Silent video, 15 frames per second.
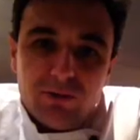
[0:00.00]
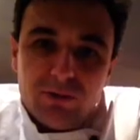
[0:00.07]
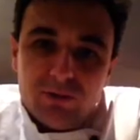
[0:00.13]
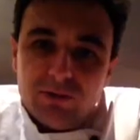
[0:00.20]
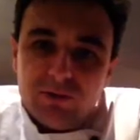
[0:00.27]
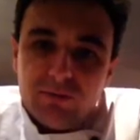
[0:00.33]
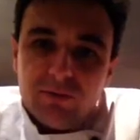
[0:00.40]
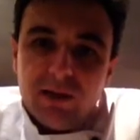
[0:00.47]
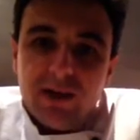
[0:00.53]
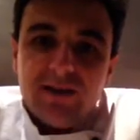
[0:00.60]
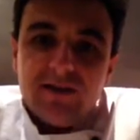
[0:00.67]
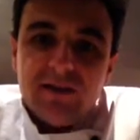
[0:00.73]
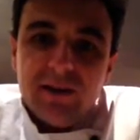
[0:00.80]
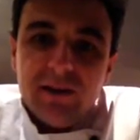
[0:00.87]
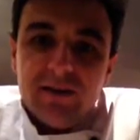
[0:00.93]
do some
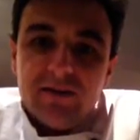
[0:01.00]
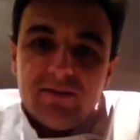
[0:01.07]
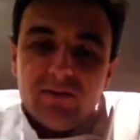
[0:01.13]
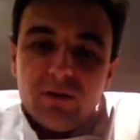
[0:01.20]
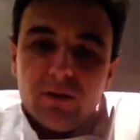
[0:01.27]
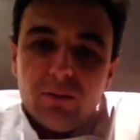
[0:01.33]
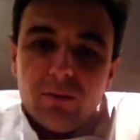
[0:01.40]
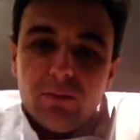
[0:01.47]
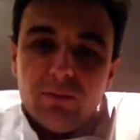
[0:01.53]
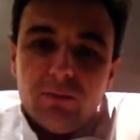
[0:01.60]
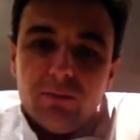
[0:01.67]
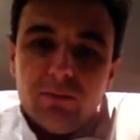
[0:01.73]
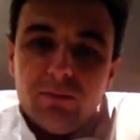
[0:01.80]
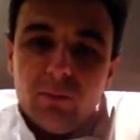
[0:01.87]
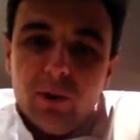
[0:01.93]
case studies from
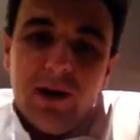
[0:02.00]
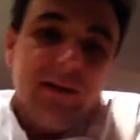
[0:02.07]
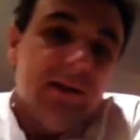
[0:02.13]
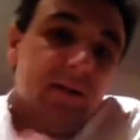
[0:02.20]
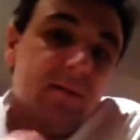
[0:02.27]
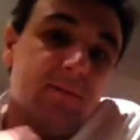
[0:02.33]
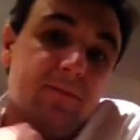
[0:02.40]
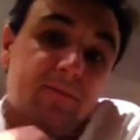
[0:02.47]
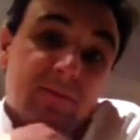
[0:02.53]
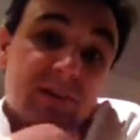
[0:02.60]
Wellington.